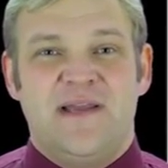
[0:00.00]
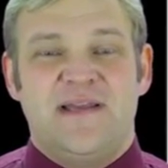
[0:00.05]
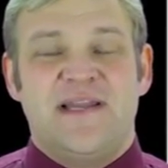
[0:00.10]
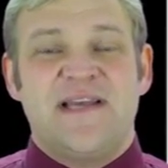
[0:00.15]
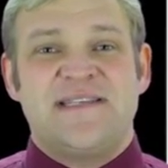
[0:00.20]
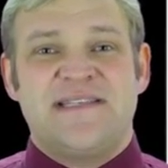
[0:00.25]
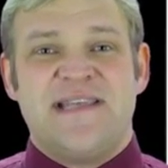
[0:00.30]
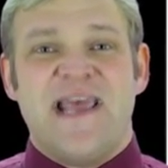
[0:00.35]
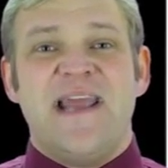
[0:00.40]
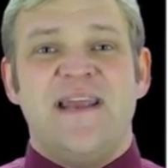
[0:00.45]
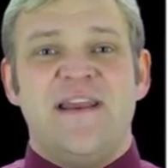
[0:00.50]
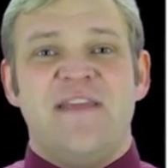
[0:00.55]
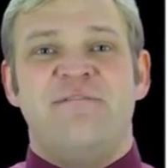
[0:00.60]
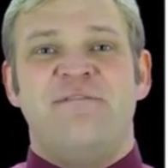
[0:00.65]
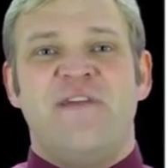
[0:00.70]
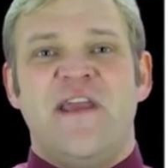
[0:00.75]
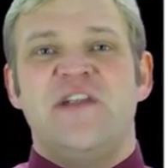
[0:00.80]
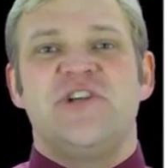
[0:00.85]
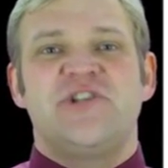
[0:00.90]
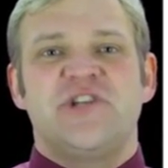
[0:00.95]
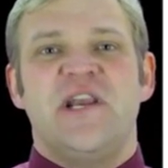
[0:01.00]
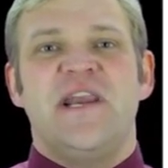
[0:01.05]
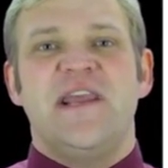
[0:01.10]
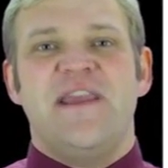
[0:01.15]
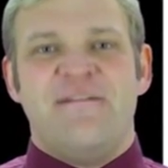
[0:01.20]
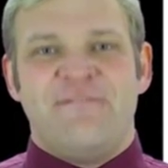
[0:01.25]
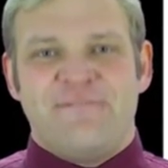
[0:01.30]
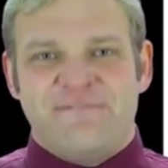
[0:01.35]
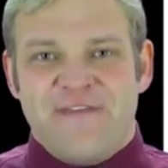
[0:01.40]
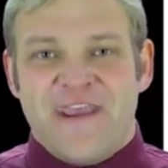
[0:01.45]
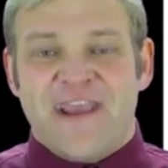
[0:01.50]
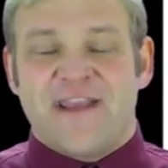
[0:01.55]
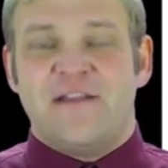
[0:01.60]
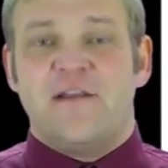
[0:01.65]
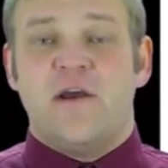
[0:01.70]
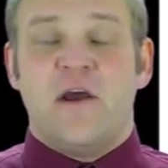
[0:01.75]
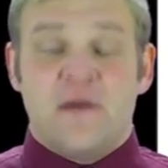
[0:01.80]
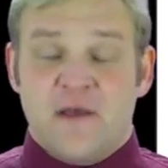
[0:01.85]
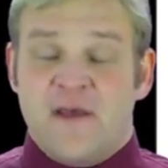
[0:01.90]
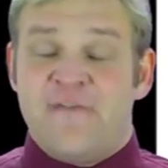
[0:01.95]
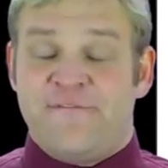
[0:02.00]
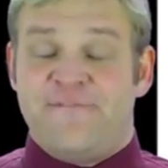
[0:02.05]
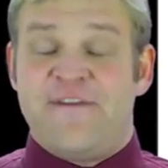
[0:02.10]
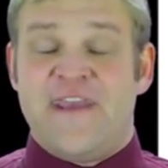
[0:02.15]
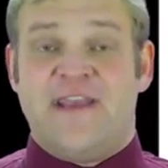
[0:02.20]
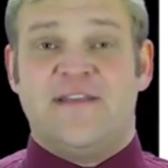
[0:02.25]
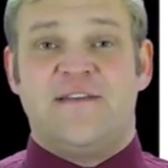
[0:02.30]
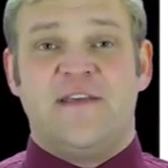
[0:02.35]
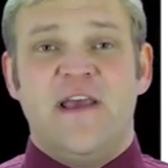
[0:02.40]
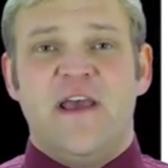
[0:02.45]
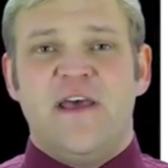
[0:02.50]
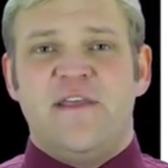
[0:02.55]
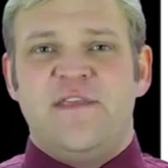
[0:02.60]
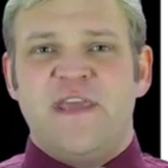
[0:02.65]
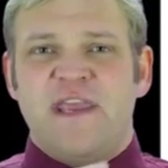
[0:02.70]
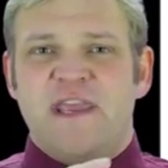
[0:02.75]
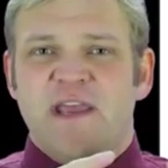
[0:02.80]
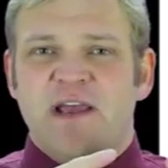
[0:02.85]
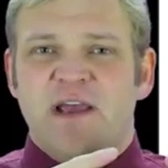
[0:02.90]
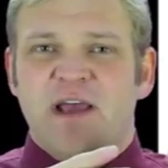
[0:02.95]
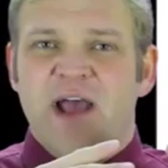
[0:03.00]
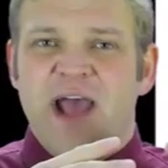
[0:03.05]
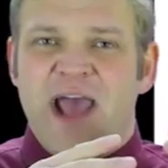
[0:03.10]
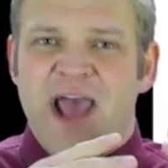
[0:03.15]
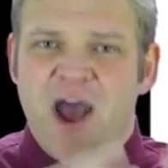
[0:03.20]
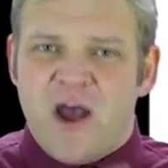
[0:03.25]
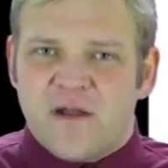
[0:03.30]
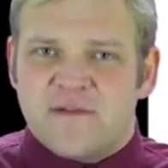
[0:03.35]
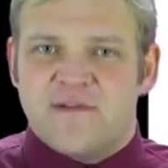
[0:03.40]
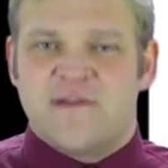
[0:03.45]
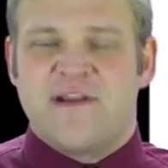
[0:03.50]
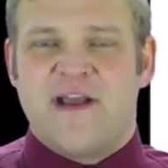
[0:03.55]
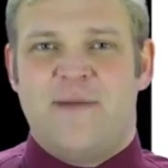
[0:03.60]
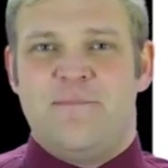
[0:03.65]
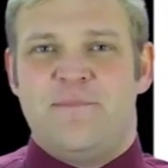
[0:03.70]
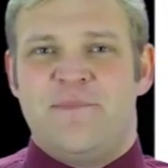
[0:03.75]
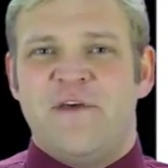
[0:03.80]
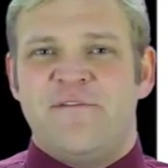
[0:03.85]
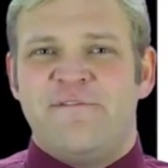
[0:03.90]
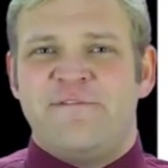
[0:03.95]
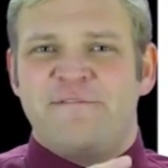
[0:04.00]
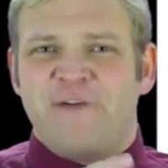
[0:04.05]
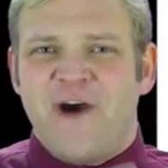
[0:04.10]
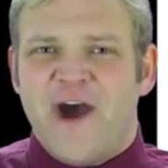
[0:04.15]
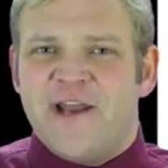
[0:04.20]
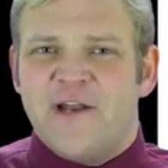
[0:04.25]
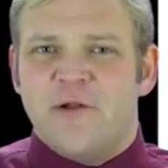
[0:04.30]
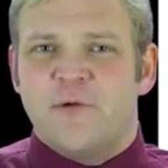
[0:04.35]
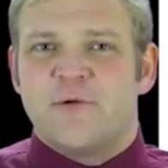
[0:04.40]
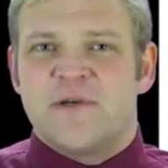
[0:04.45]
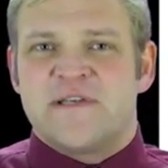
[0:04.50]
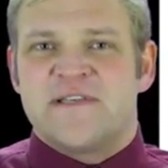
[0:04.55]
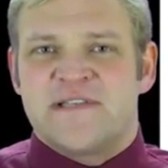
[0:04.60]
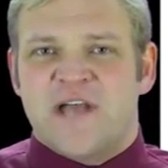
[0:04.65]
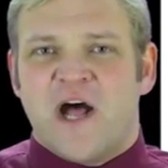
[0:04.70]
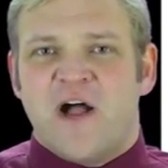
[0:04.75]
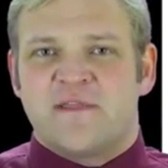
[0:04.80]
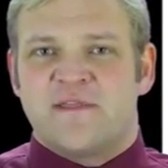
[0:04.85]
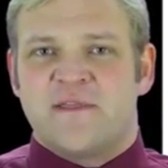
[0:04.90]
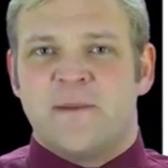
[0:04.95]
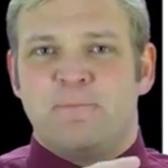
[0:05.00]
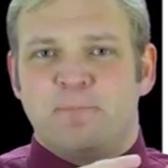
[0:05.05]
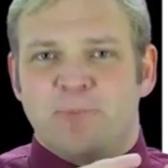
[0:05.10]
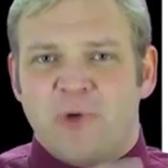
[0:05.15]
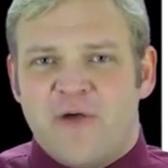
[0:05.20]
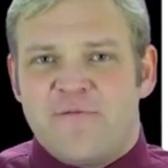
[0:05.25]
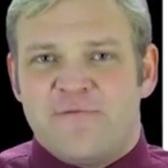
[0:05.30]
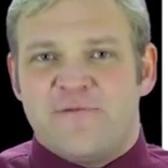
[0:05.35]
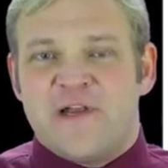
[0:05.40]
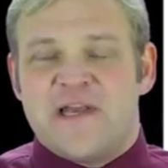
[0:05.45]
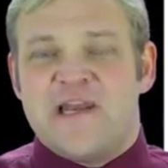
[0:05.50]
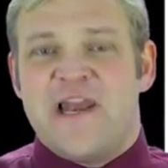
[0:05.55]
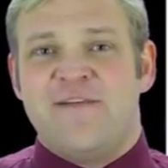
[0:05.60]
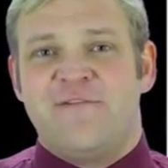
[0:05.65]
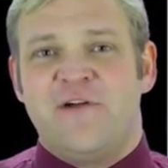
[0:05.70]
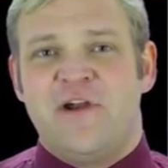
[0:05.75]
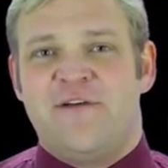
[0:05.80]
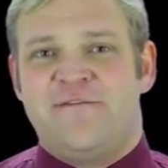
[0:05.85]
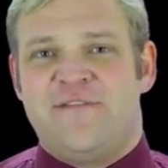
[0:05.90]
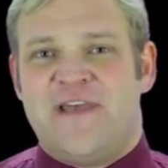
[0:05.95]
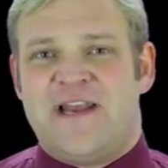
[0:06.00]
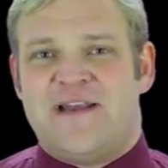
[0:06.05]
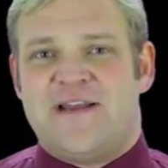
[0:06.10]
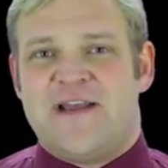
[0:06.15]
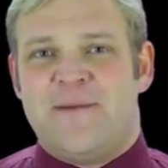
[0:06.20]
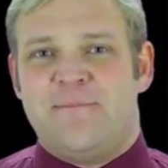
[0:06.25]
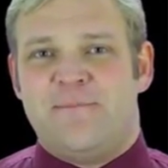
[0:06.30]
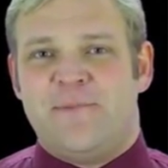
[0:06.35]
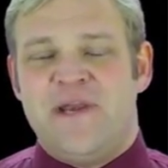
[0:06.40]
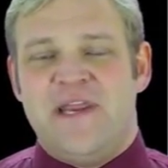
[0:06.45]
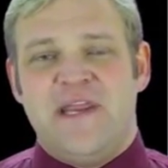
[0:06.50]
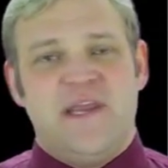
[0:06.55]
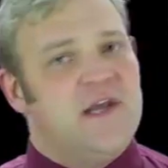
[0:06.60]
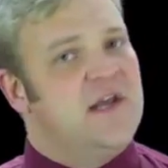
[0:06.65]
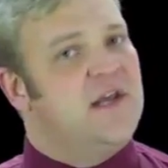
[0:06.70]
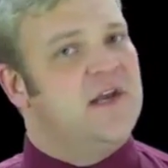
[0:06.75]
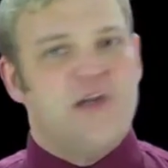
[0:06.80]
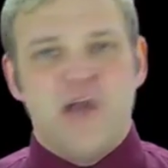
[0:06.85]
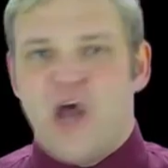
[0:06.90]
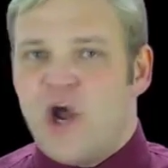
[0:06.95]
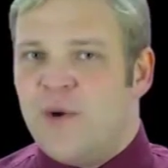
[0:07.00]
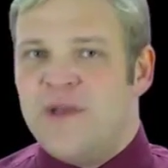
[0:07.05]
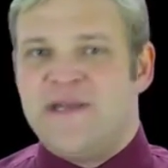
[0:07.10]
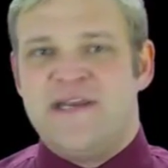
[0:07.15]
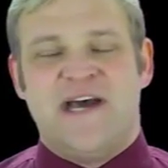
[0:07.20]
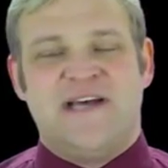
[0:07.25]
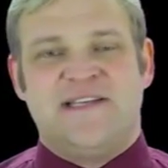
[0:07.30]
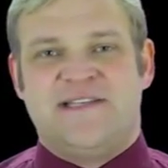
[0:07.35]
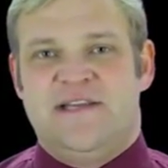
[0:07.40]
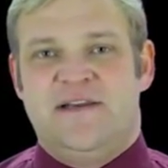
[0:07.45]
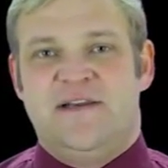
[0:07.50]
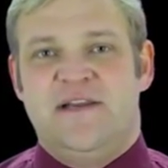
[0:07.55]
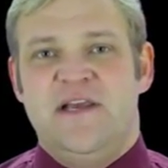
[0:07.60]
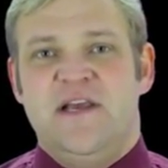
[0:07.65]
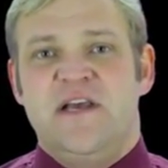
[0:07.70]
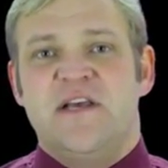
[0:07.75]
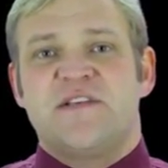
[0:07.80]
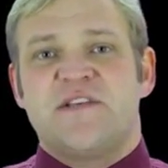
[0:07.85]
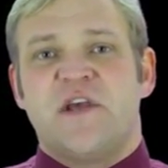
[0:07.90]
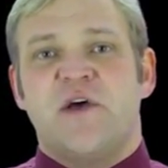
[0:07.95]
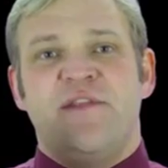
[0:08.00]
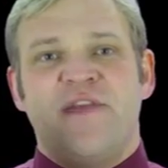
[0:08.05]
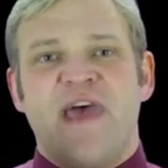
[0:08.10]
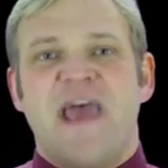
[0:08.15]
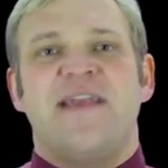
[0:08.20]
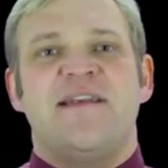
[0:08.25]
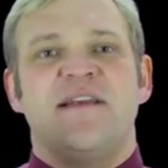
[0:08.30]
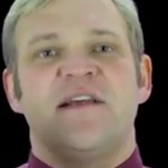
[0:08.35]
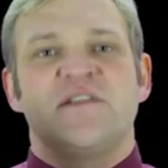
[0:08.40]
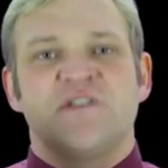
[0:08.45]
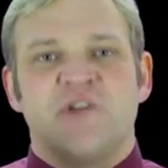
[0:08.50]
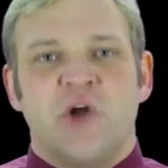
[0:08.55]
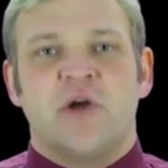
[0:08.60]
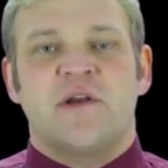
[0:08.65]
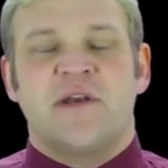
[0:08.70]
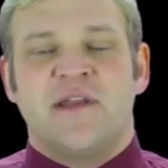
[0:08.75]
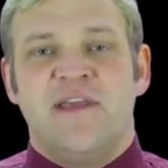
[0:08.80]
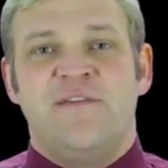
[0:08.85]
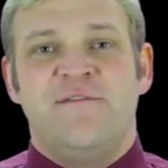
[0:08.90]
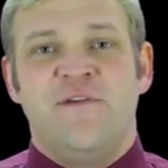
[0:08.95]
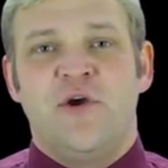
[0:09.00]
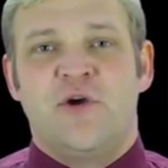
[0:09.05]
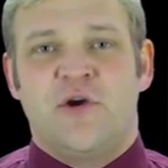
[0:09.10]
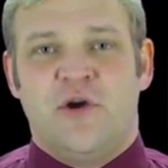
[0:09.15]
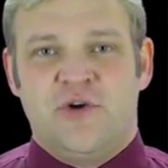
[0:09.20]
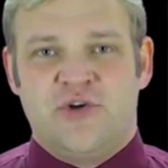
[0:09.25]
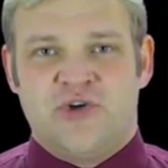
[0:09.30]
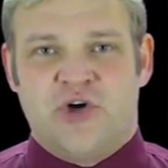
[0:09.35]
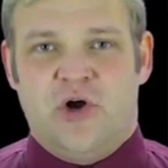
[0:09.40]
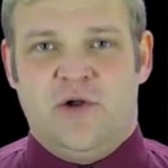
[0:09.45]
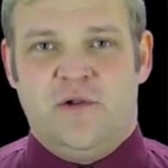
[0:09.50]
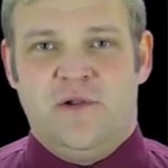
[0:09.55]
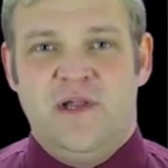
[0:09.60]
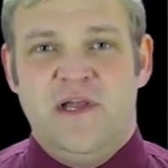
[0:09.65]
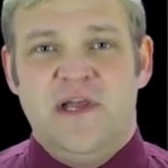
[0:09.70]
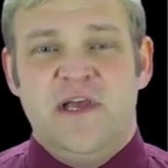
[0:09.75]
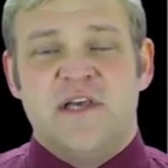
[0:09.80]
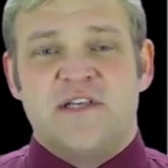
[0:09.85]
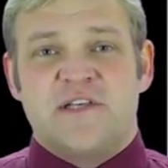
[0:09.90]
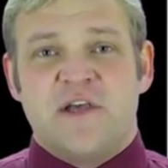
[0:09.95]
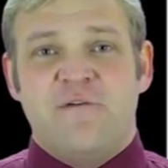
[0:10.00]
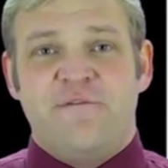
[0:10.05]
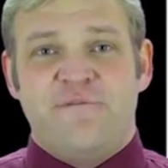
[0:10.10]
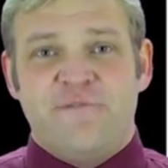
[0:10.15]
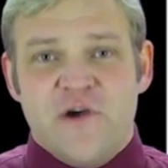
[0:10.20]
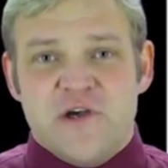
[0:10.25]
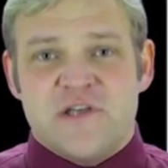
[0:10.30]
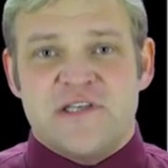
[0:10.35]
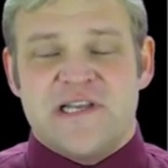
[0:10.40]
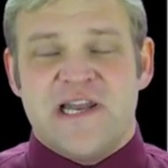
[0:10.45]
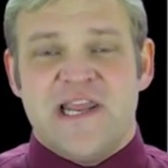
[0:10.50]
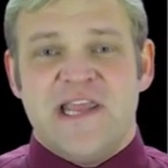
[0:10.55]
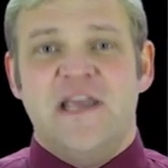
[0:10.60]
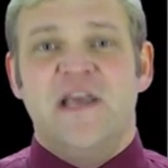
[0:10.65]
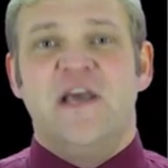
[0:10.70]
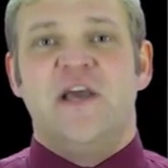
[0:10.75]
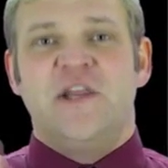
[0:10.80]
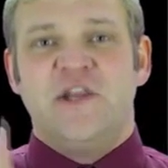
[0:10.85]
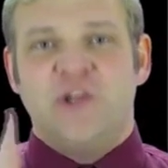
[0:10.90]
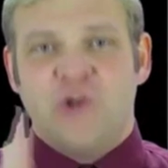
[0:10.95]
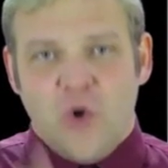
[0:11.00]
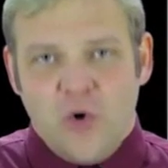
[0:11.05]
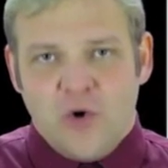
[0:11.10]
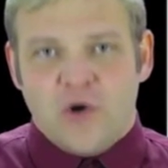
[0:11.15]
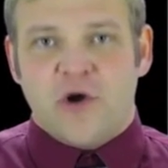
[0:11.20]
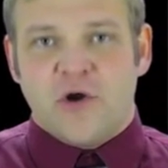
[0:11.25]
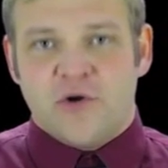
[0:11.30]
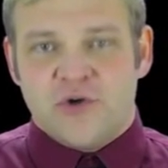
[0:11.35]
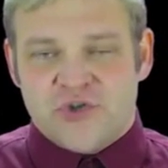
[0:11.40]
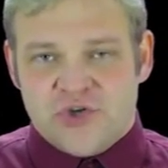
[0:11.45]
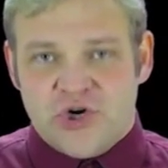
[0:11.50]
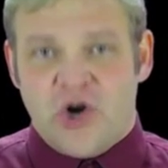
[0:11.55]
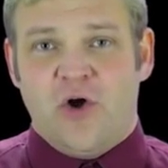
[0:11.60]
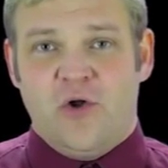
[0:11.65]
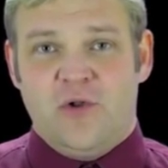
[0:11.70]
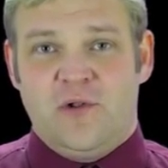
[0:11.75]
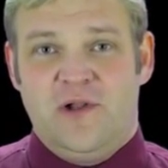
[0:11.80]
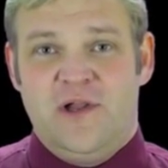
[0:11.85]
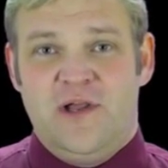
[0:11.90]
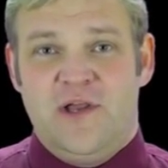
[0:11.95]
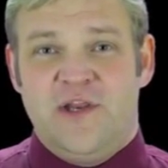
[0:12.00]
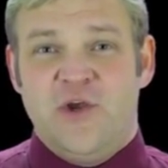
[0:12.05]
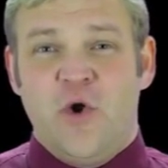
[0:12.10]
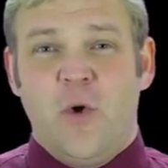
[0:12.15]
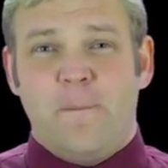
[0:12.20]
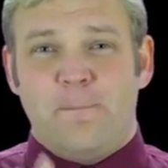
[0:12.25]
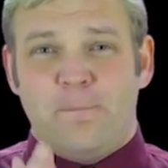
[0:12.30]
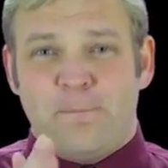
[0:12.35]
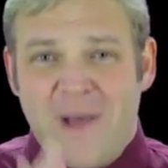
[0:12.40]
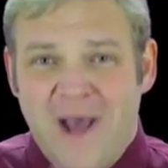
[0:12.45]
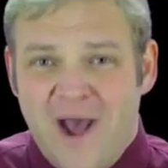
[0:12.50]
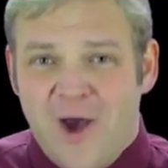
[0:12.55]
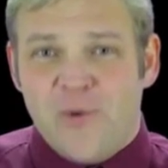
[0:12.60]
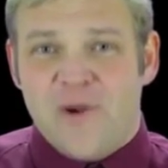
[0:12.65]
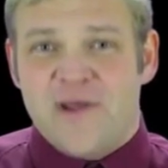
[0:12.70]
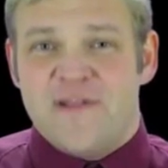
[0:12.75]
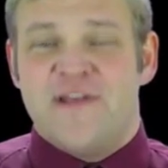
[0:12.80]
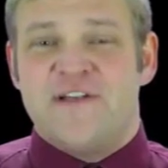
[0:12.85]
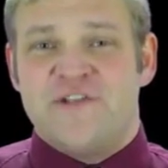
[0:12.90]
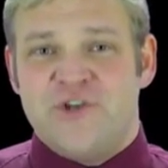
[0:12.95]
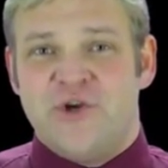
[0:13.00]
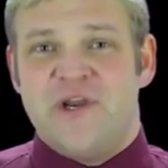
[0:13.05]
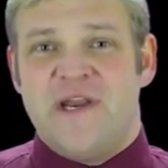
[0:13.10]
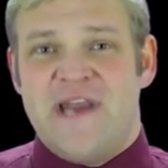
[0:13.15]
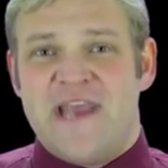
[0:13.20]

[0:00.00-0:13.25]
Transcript: Does that eventually affect the outcome, the final result, the profit level of that company? No, it doesn't. So that does not give you control. So firstly, your control, your power that you can